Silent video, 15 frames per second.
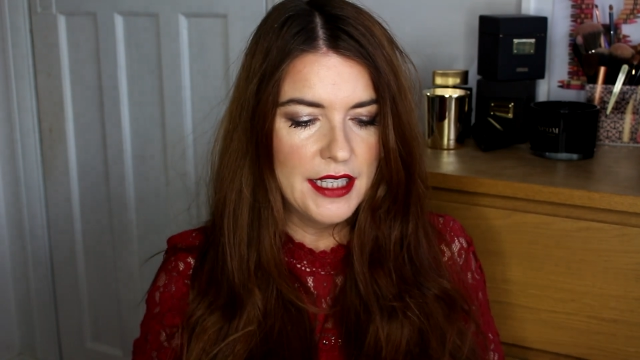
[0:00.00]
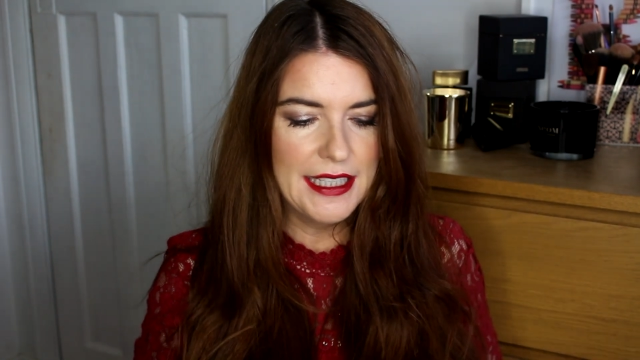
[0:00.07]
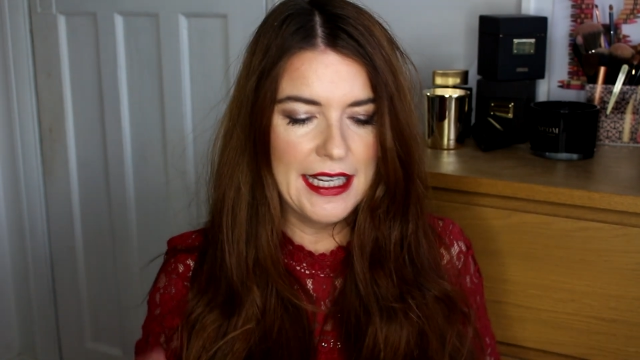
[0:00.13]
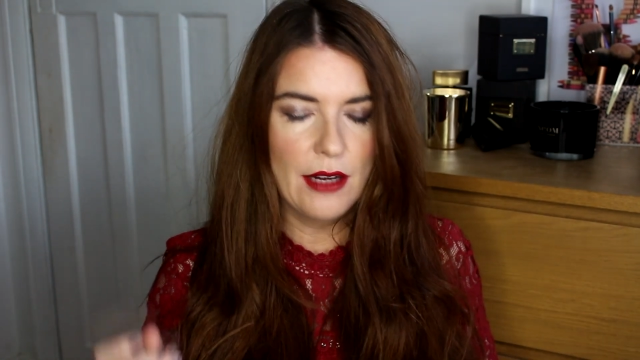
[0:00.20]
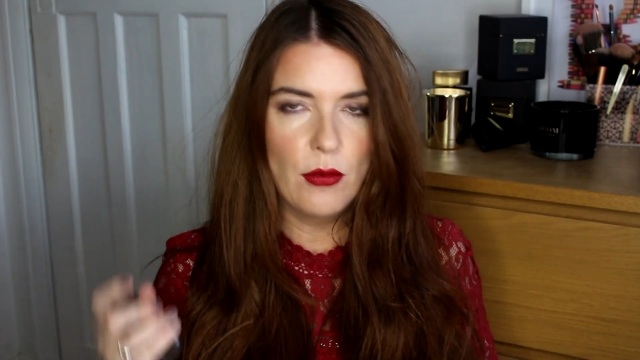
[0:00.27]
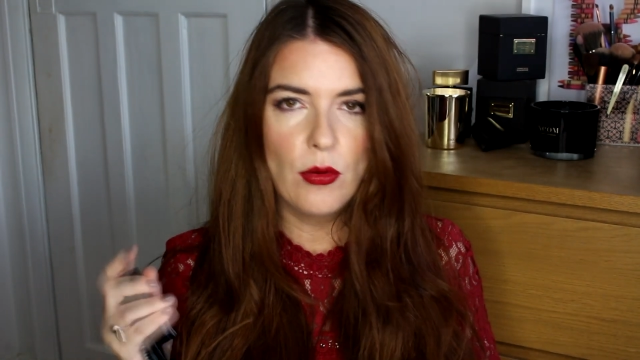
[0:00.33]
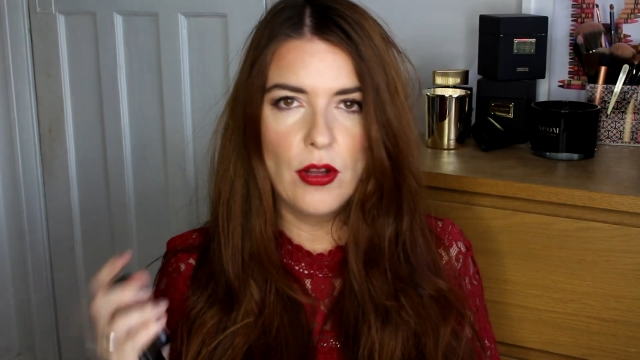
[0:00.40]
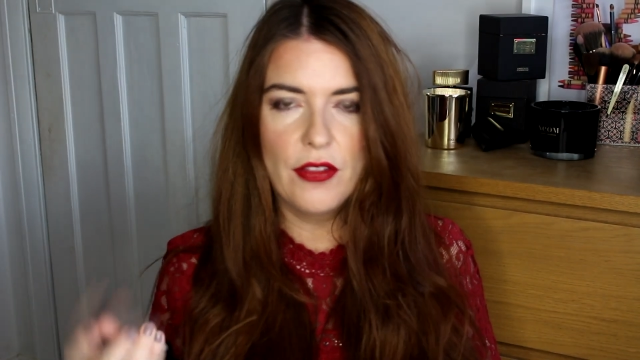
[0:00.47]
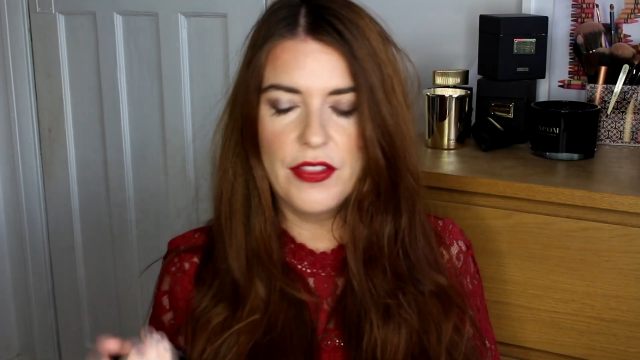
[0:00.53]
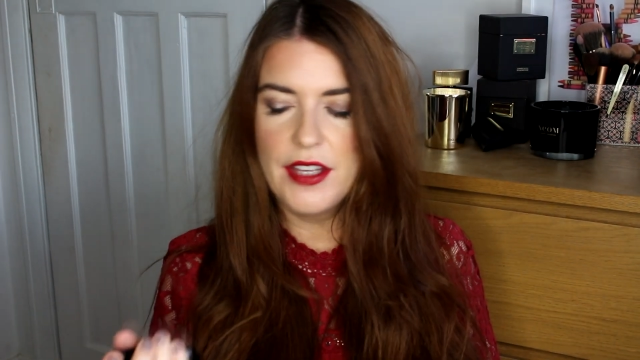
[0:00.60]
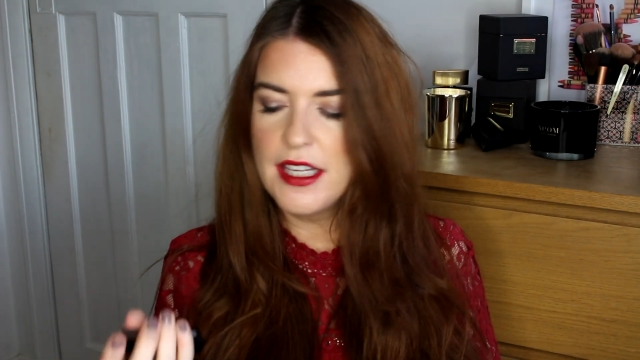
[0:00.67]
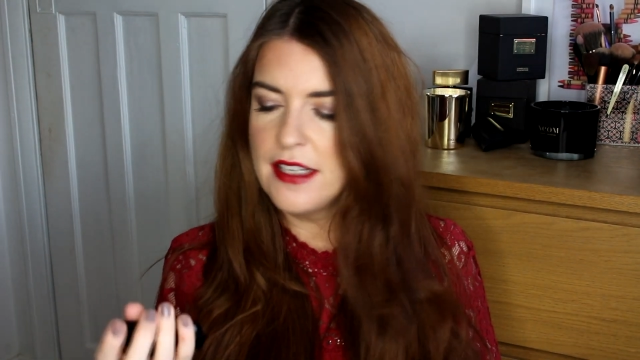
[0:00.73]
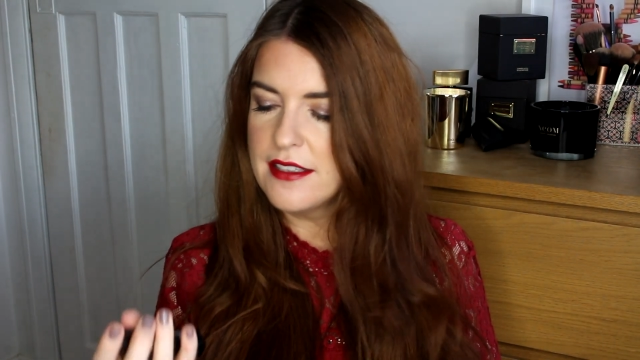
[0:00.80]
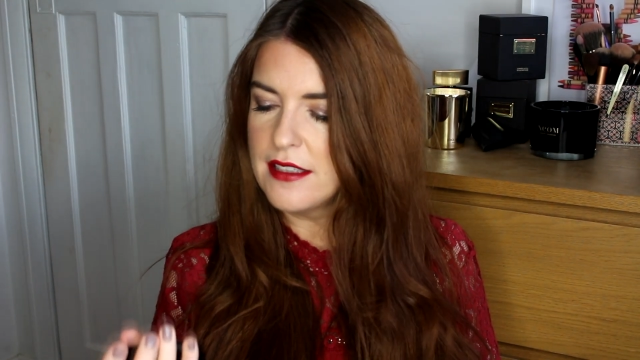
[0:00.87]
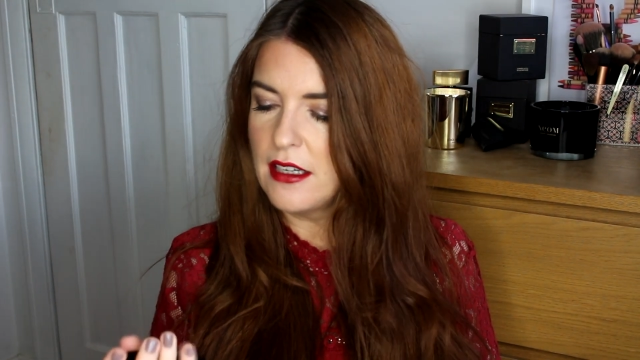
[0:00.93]
Now,
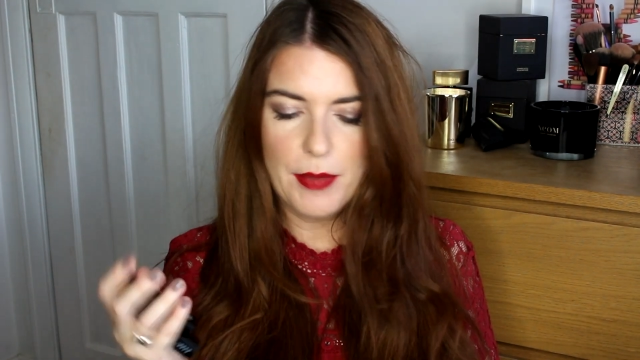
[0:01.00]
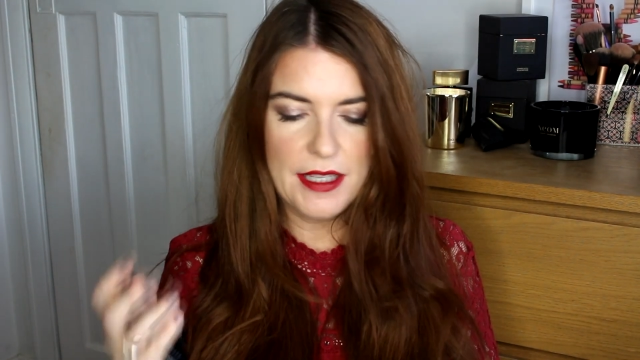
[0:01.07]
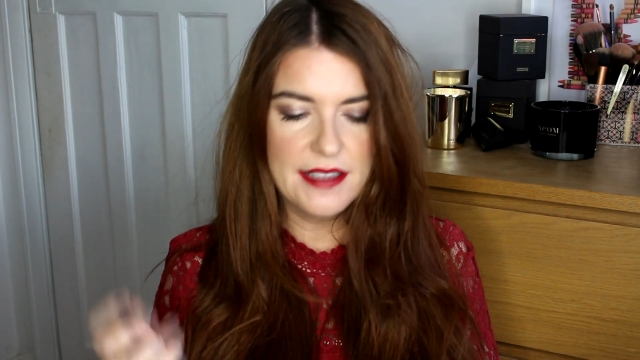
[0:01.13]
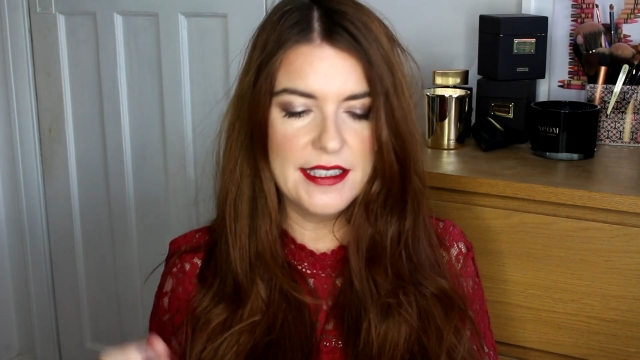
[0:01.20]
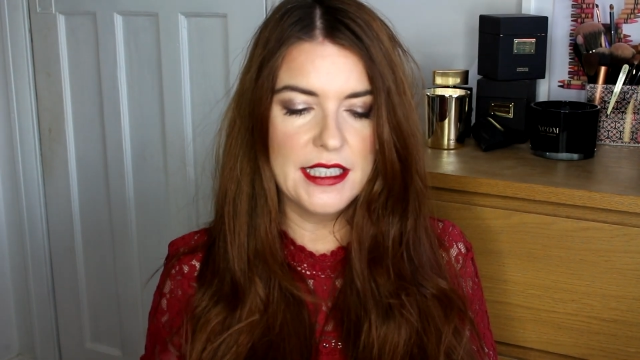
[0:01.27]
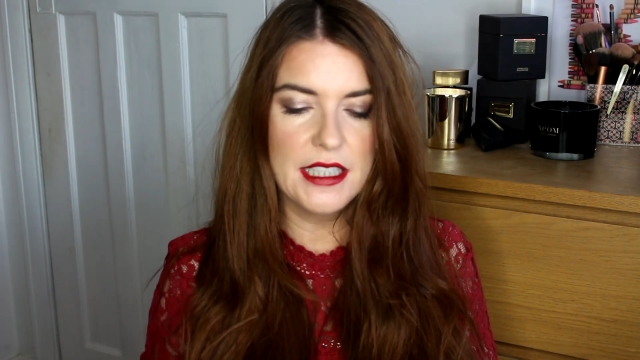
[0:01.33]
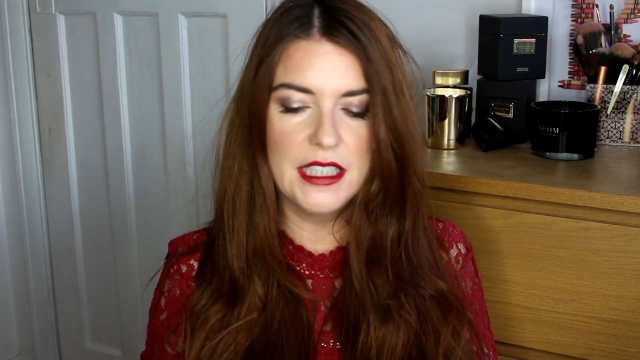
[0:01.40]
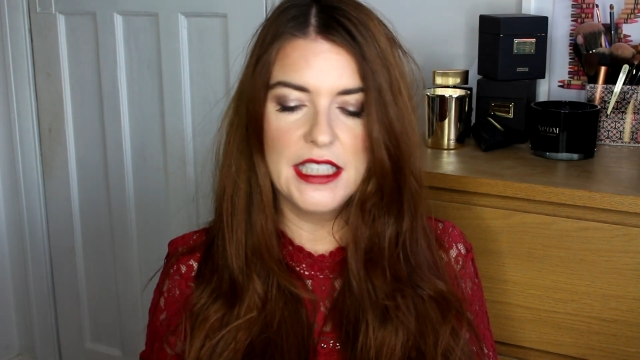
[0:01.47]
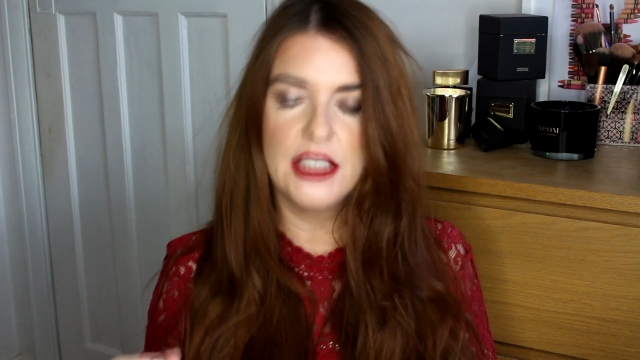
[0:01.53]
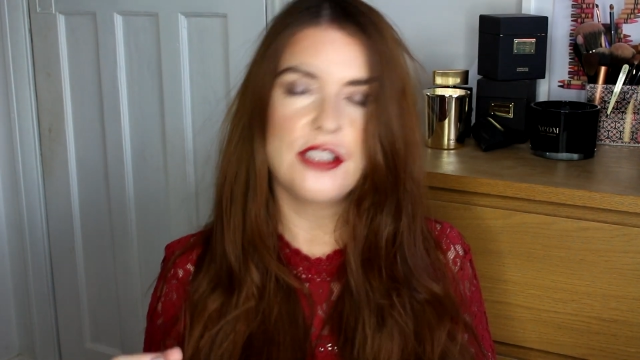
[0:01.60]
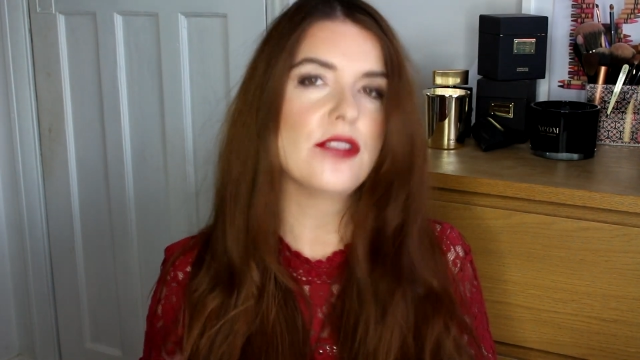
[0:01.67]
these basically